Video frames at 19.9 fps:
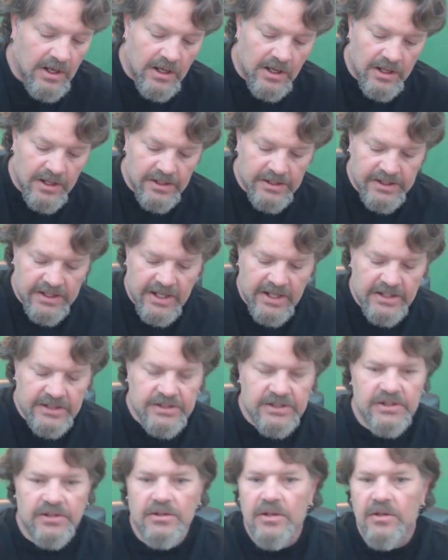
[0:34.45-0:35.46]

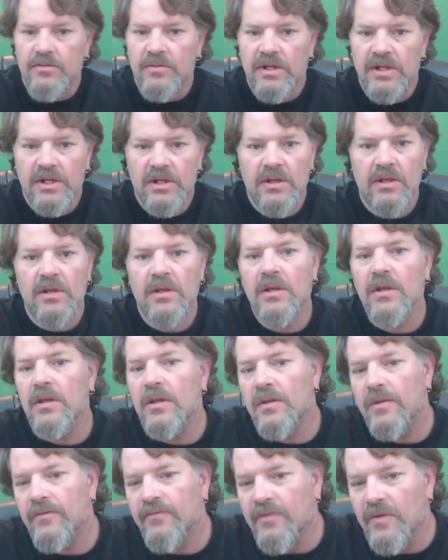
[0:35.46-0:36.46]
Guys, you know me
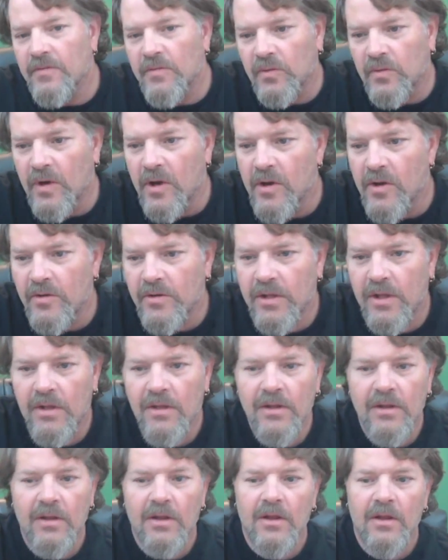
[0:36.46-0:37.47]
from the road.
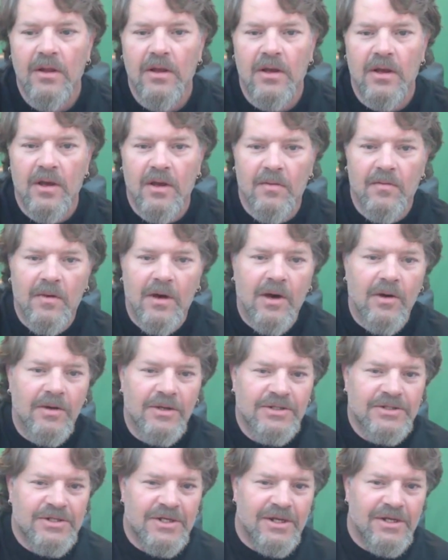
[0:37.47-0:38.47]

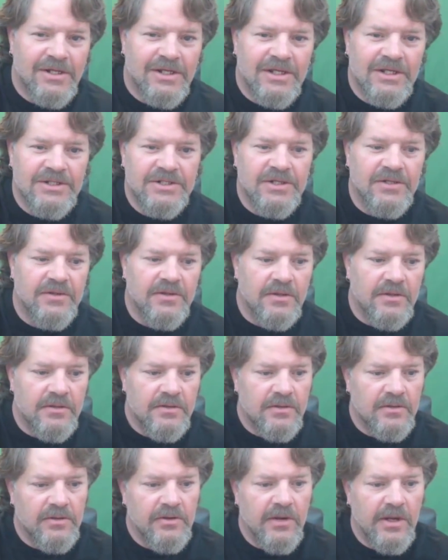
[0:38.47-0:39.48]
Always trying to get you the
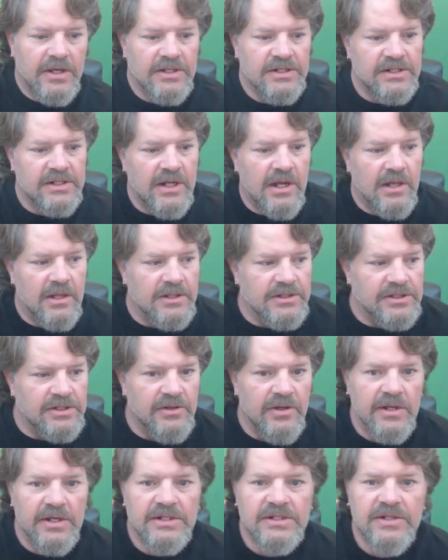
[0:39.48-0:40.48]
greatest knowledge
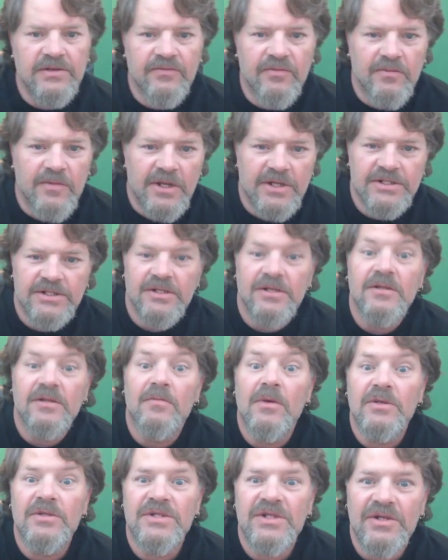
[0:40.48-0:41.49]
and greatest information and the
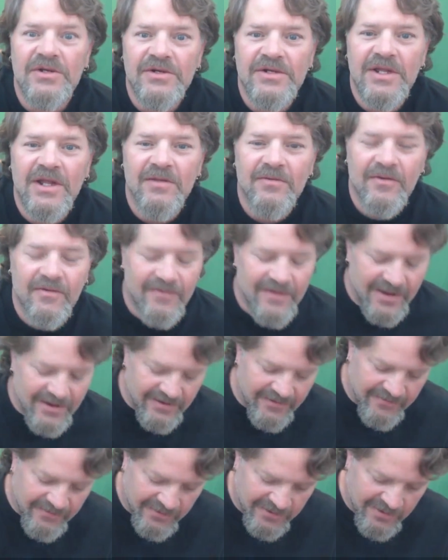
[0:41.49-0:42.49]
most entertainment
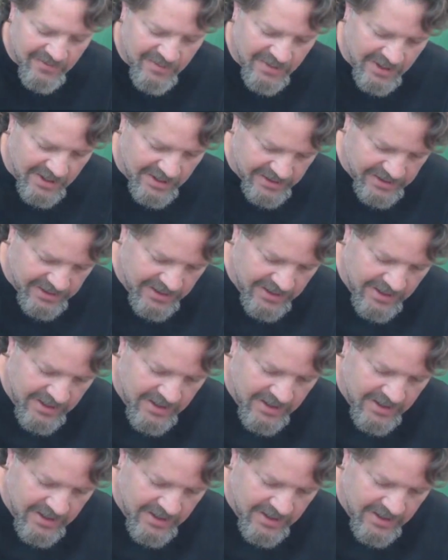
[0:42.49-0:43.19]
value for your buck.